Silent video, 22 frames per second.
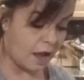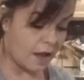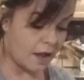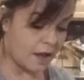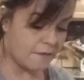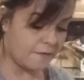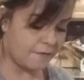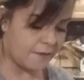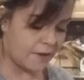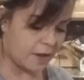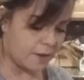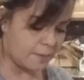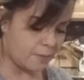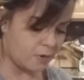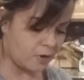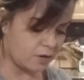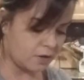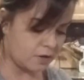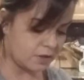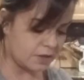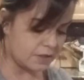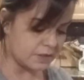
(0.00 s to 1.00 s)
high
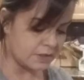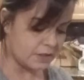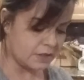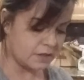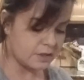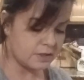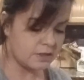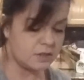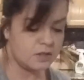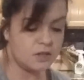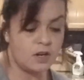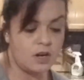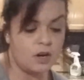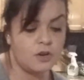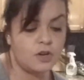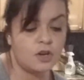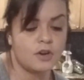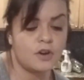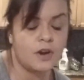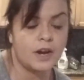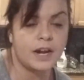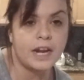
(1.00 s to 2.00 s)
fiber, because it is,
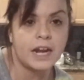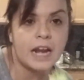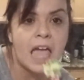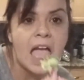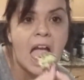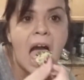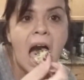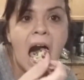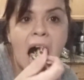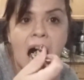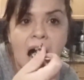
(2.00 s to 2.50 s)
your grain.